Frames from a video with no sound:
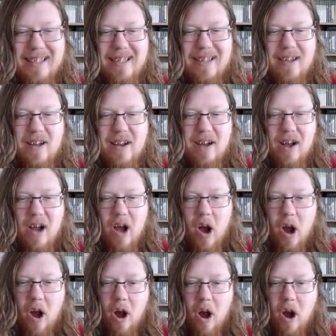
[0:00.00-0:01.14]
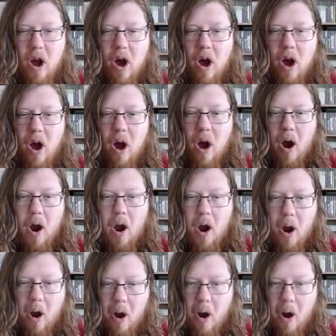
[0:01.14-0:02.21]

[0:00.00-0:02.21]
(no one is talking)